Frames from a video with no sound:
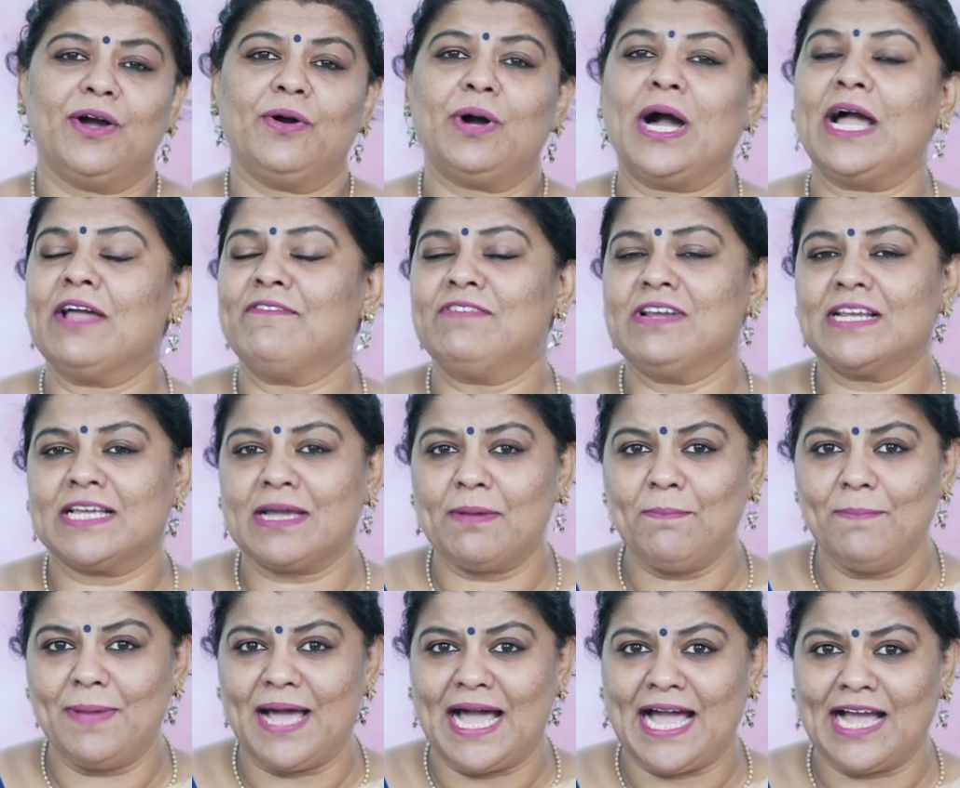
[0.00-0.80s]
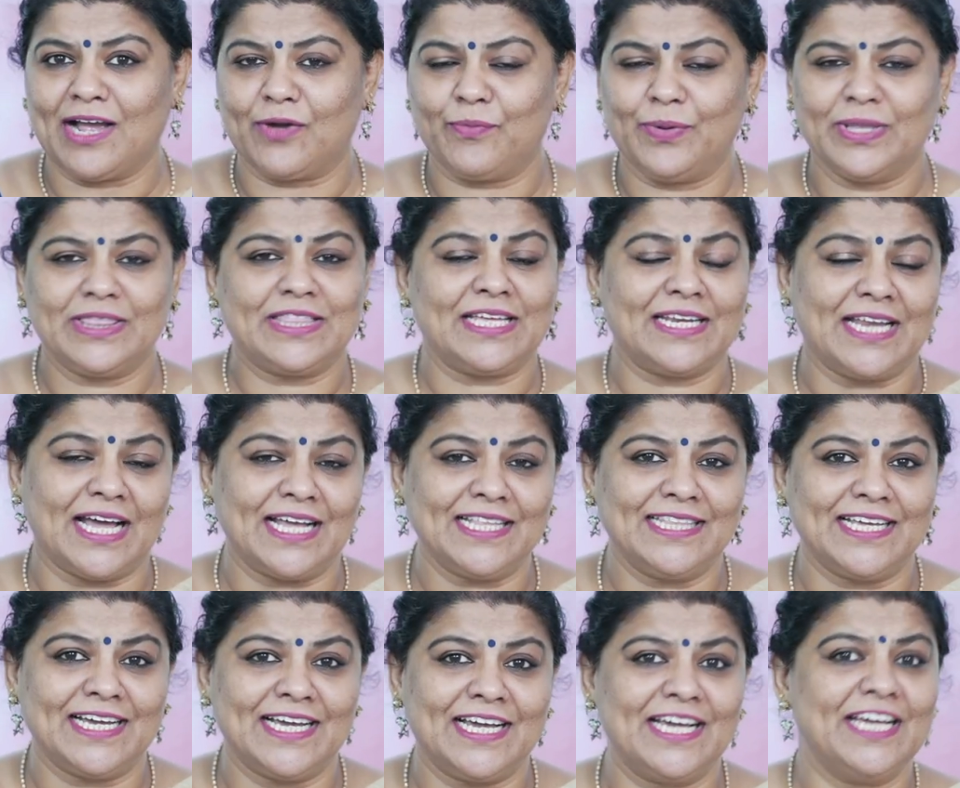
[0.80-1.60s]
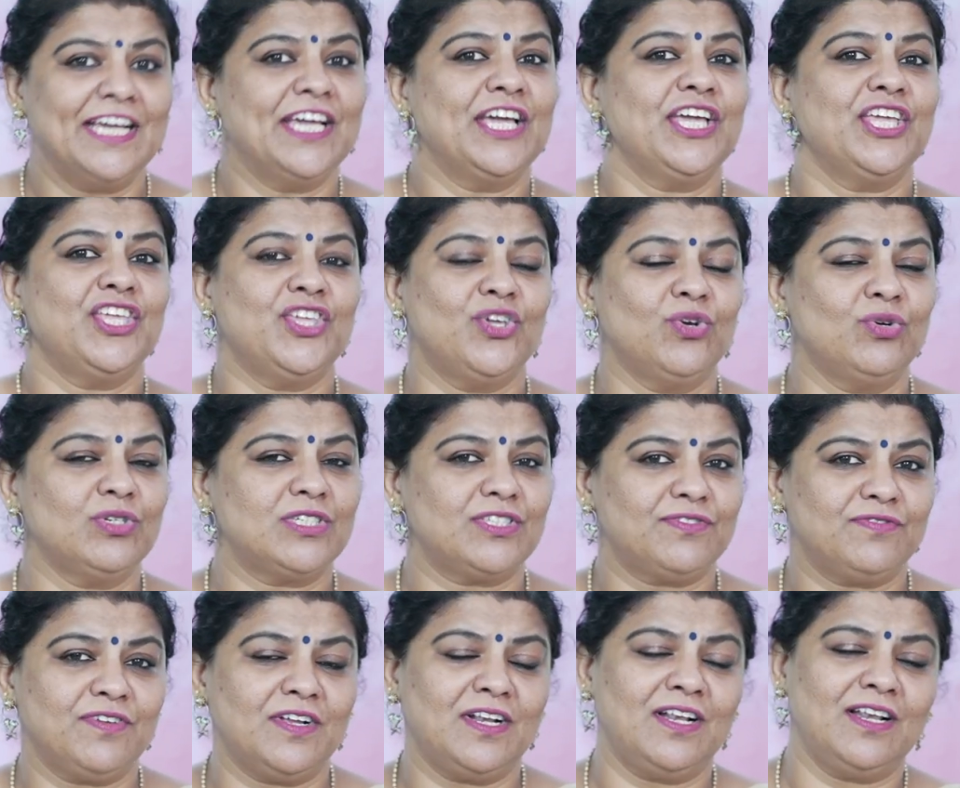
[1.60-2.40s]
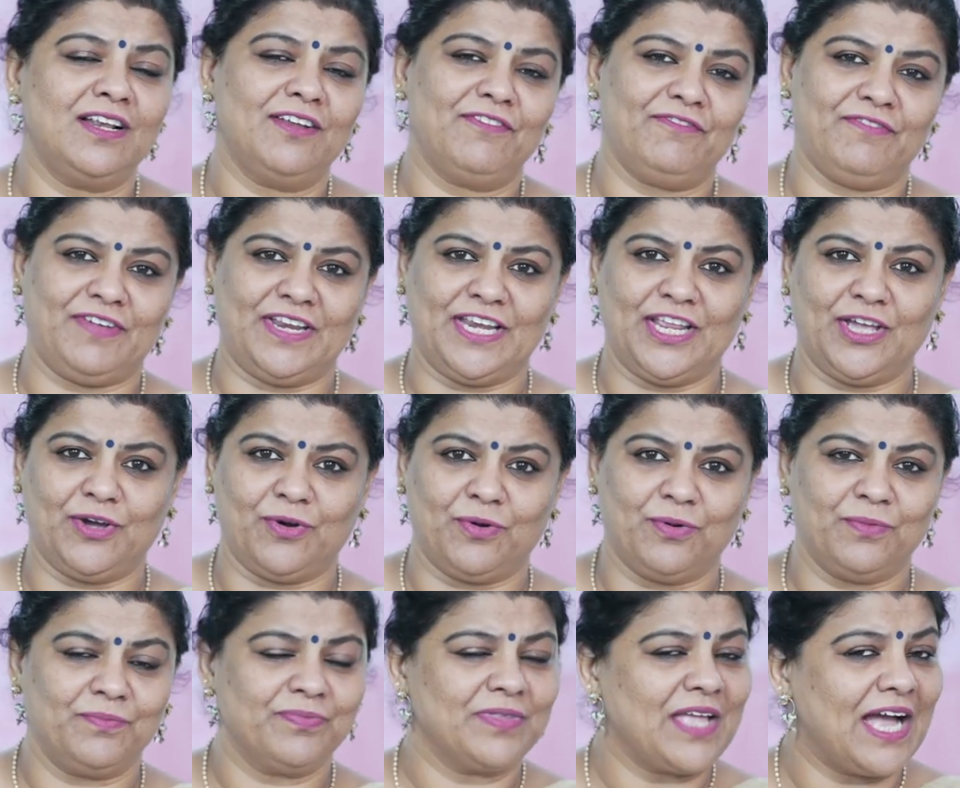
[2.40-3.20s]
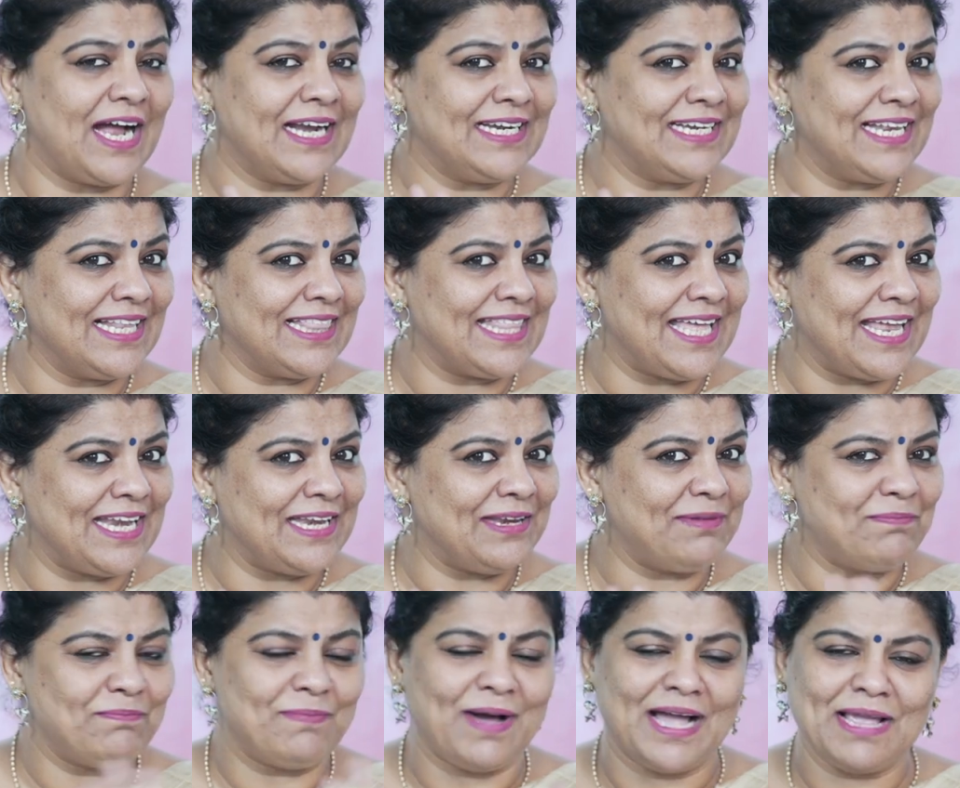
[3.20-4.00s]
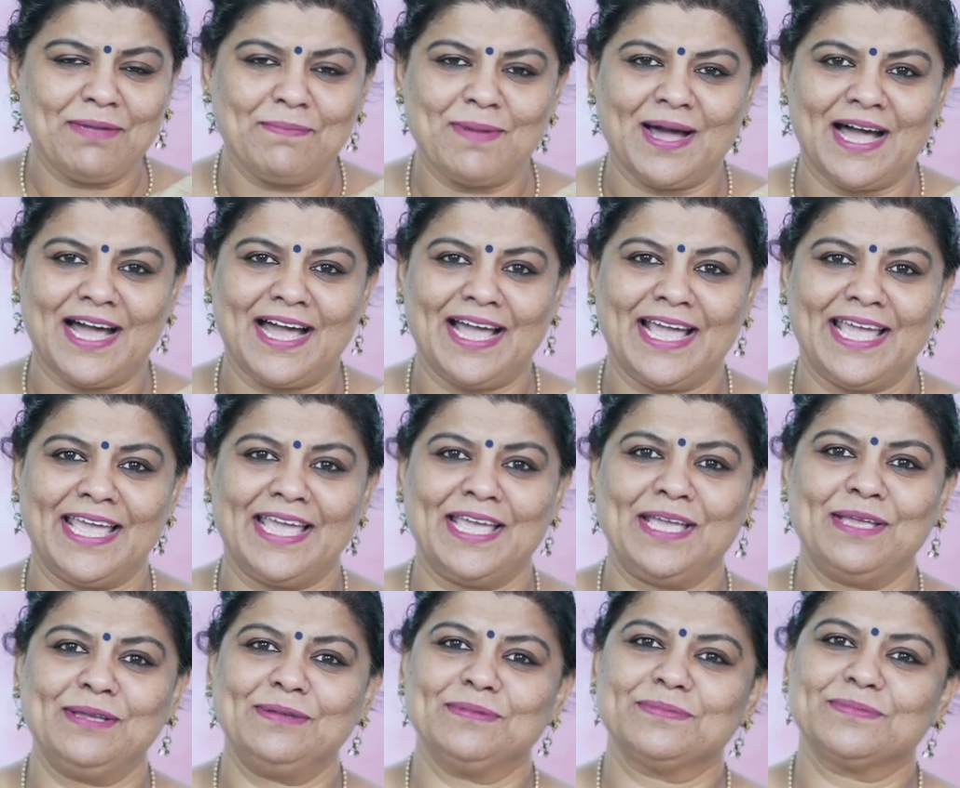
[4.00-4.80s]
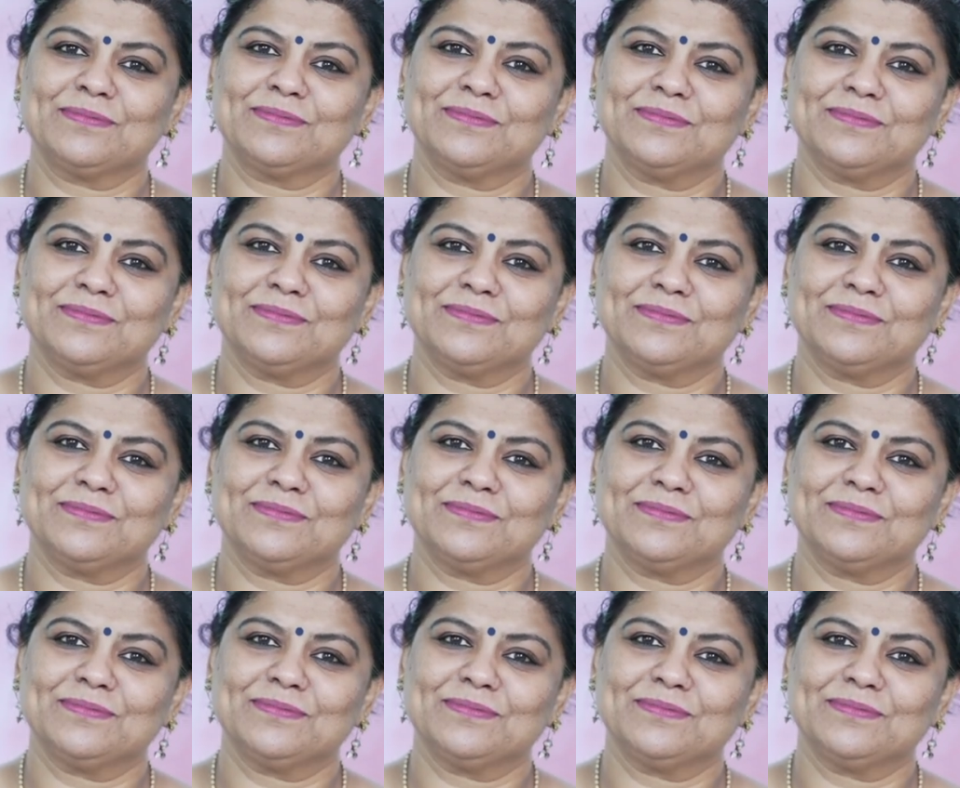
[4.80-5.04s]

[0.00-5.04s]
I will come back with another useful video. Until then, bye-bye.